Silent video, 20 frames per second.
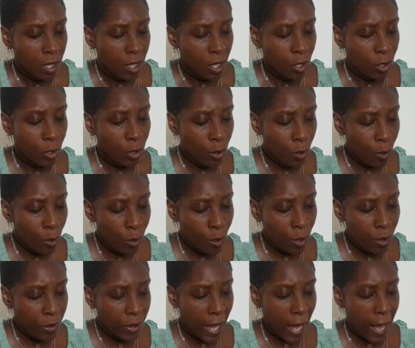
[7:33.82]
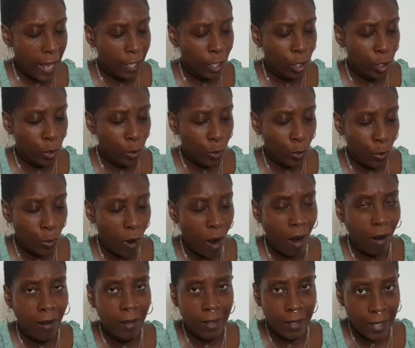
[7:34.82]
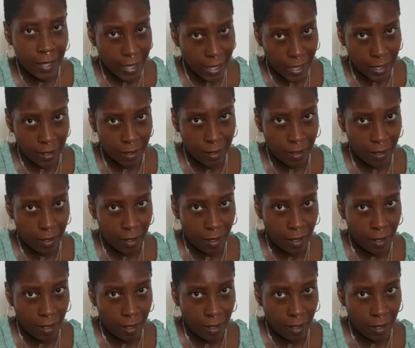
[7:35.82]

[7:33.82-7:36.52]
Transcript: know that you are aligned,